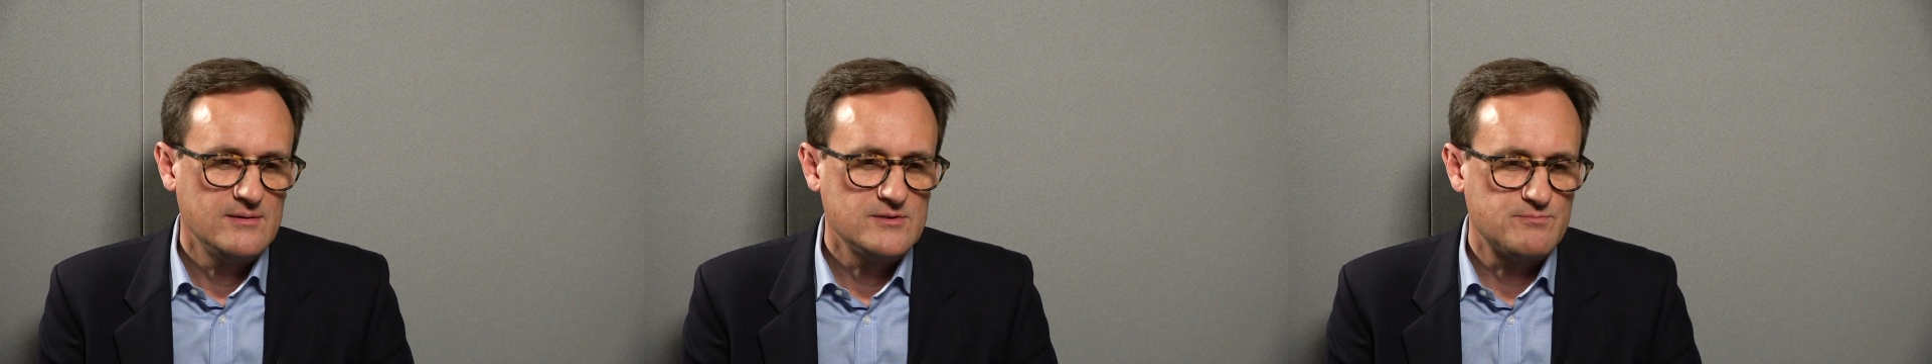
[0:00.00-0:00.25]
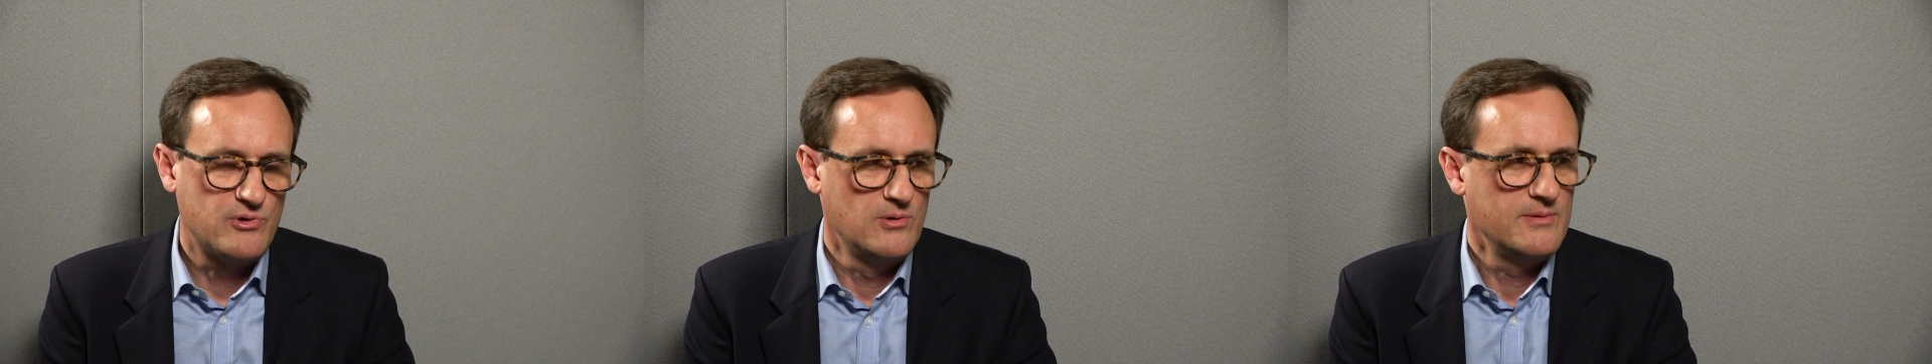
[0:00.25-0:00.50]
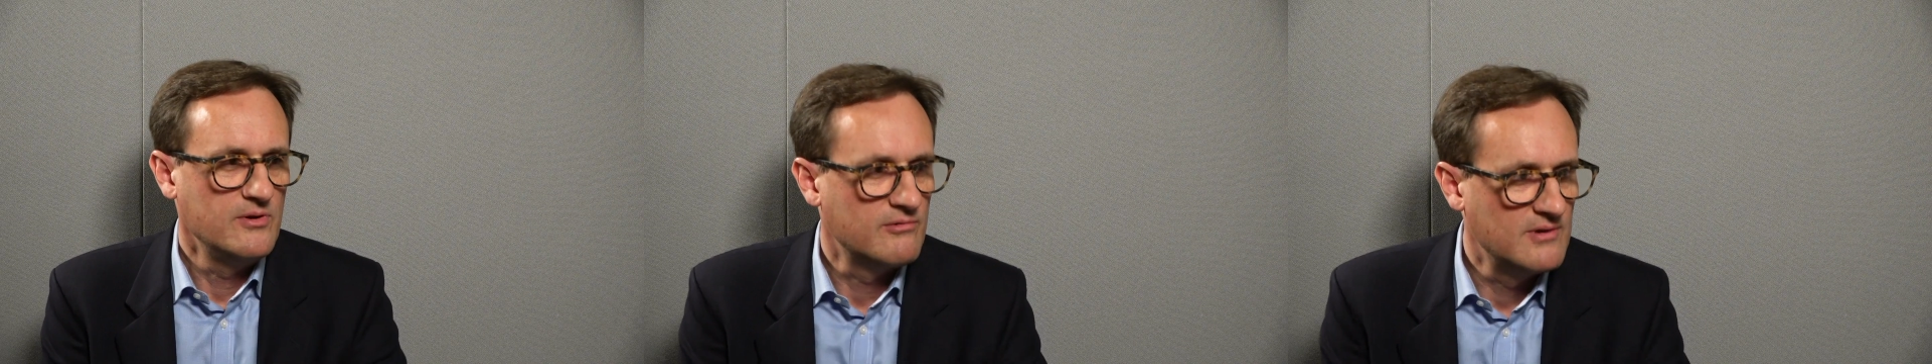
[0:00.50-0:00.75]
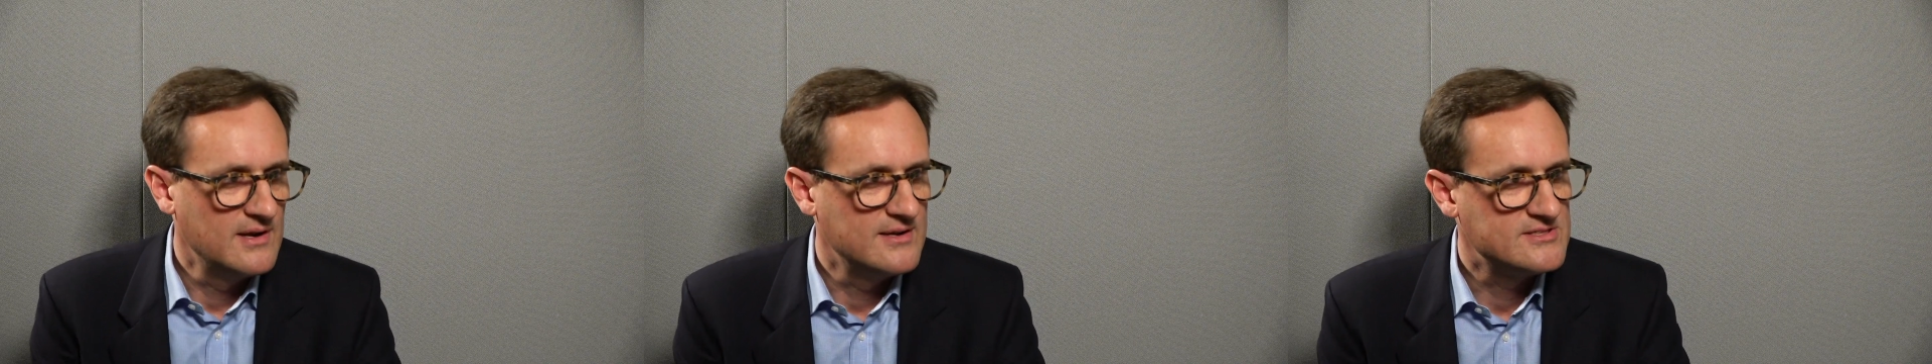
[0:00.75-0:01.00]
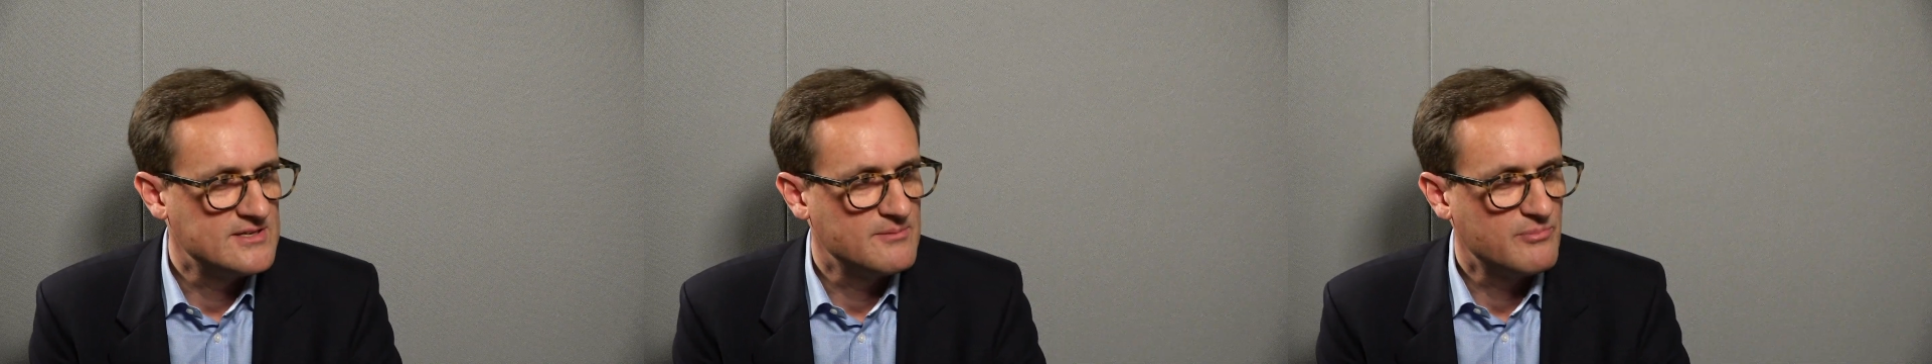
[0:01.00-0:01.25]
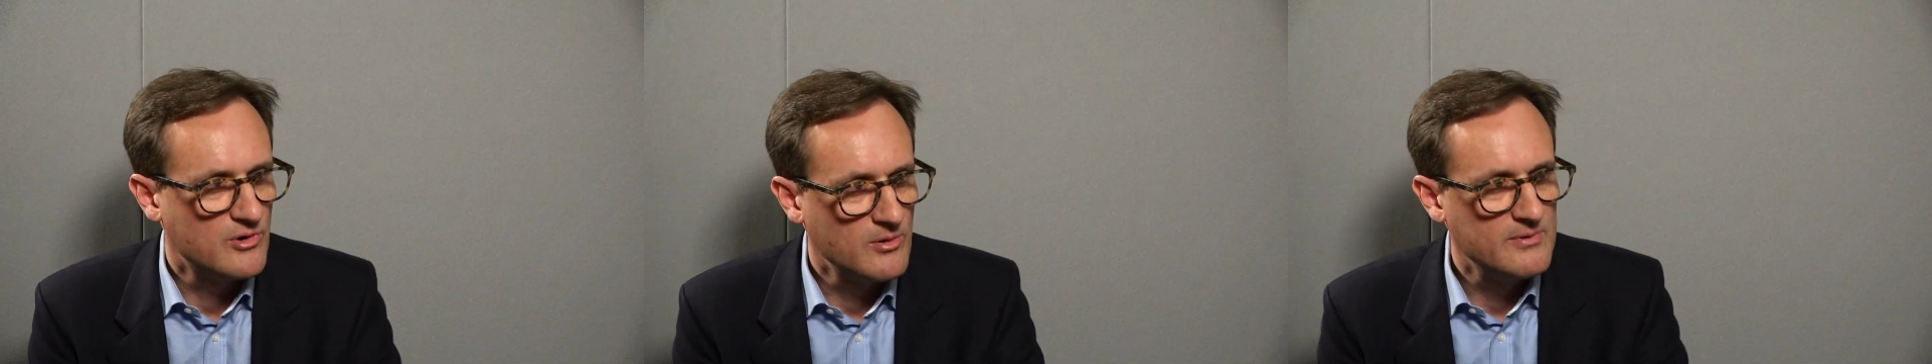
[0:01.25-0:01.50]
it's probably not
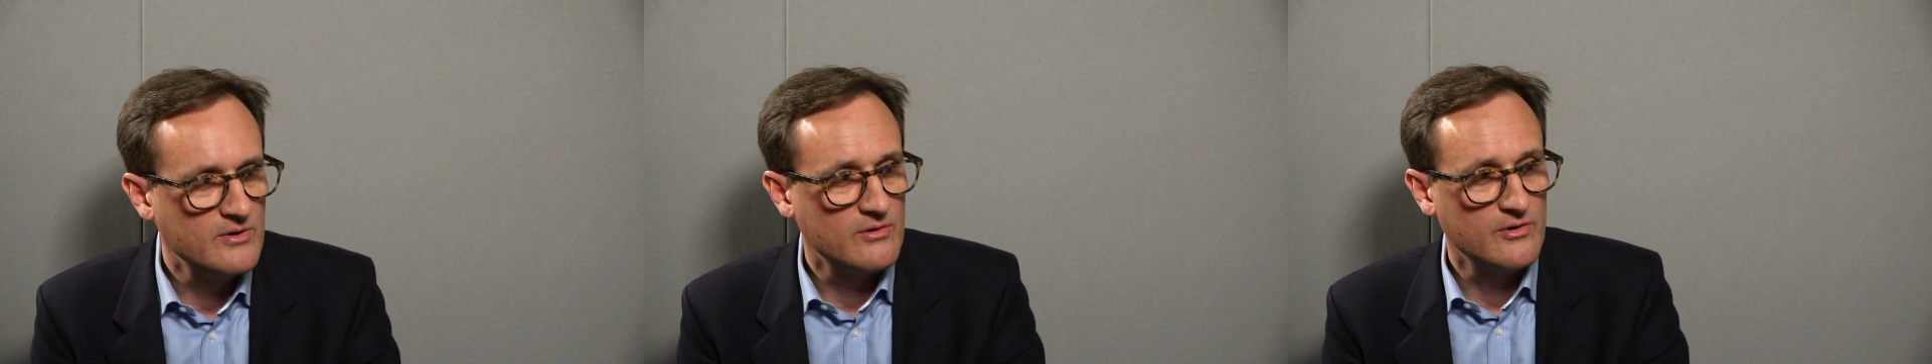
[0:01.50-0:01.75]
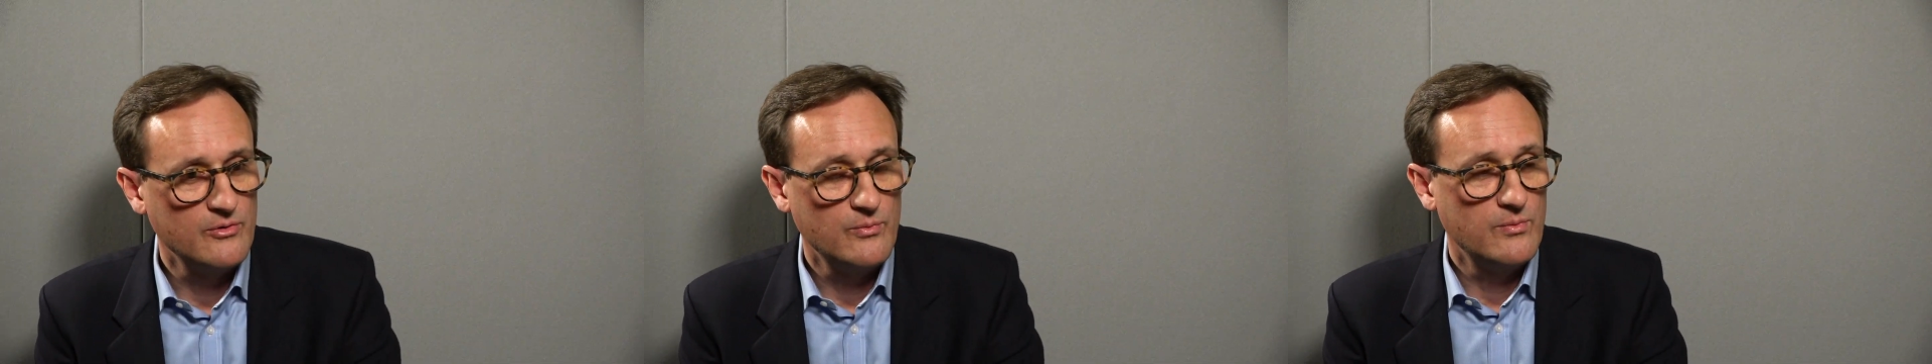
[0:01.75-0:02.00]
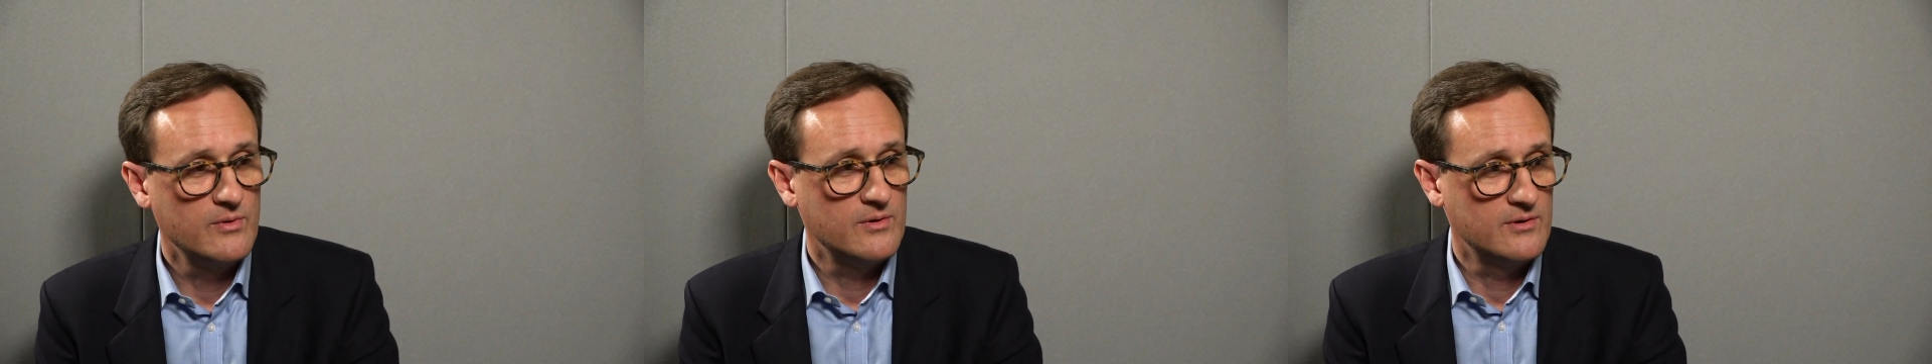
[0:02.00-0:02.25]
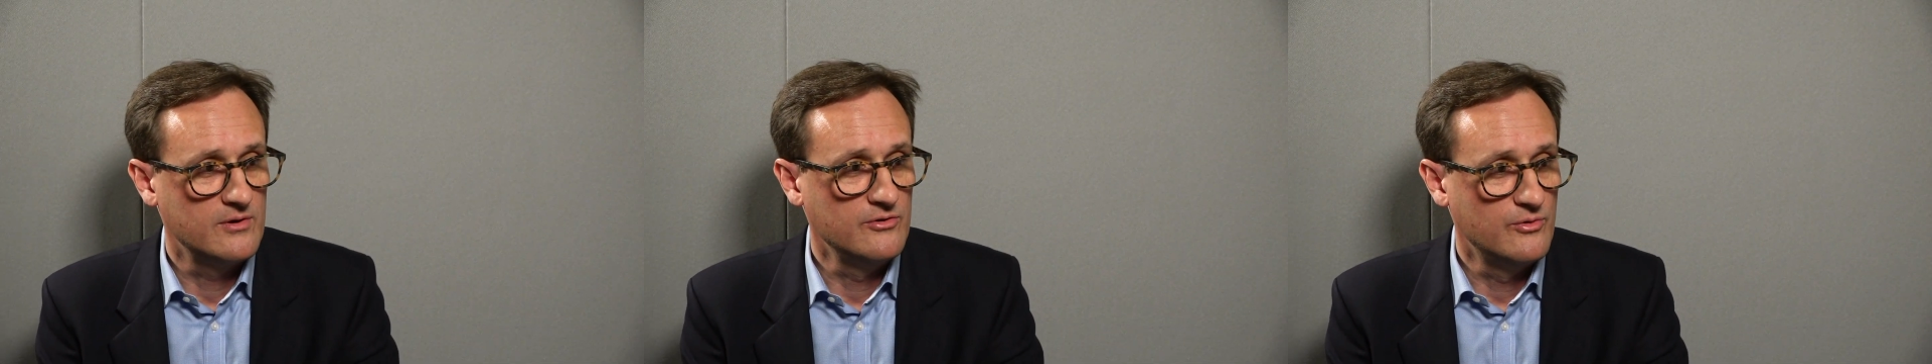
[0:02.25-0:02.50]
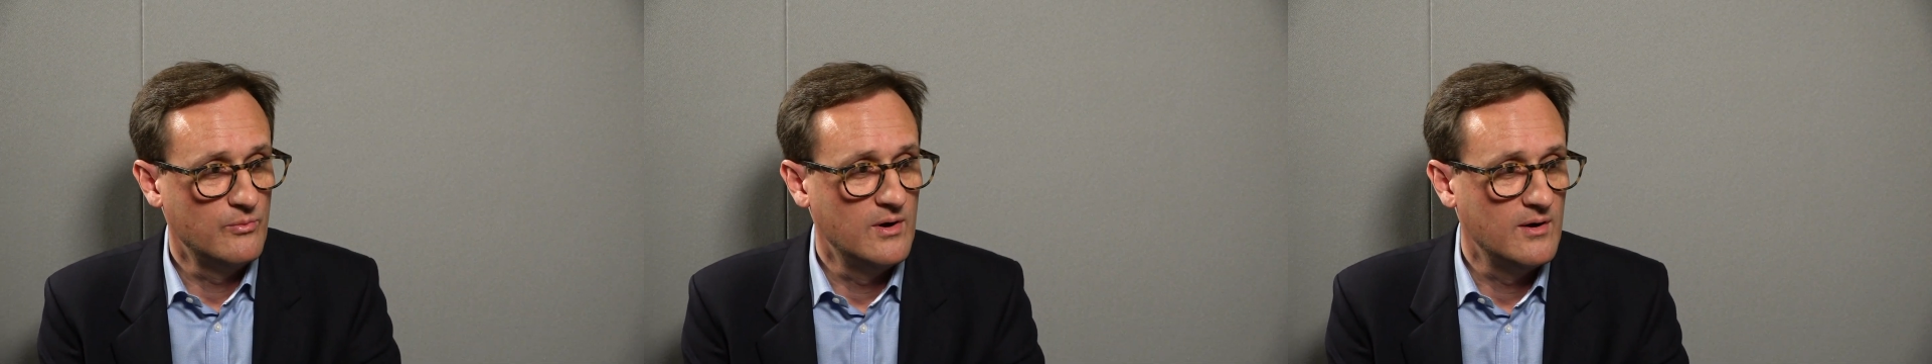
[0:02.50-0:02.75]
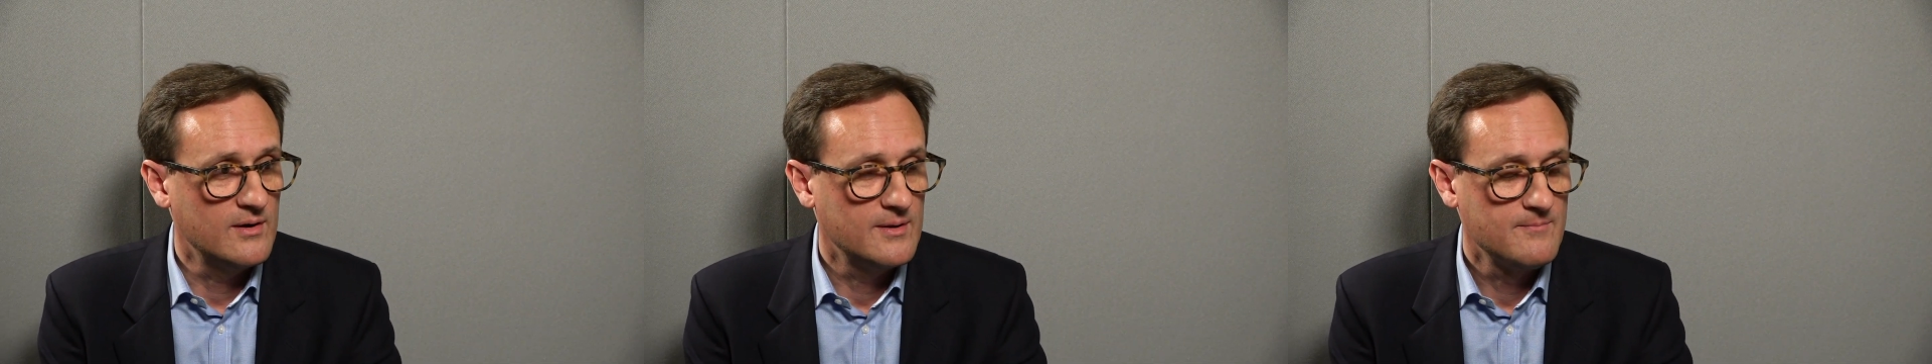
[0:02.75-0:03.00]
realistic, probably not going to
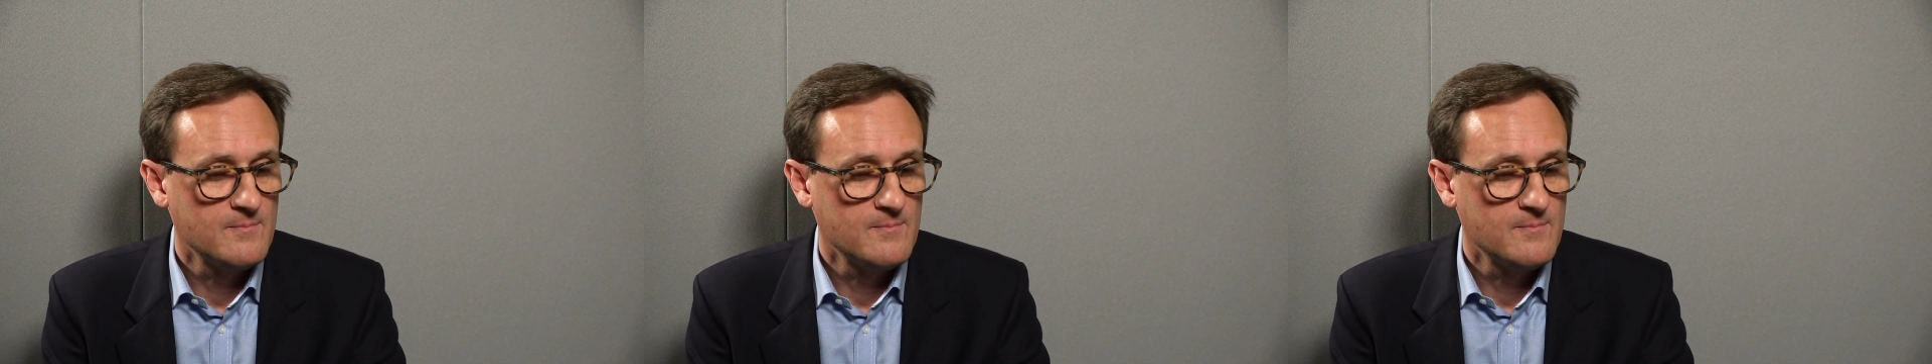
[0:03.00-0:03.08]
work.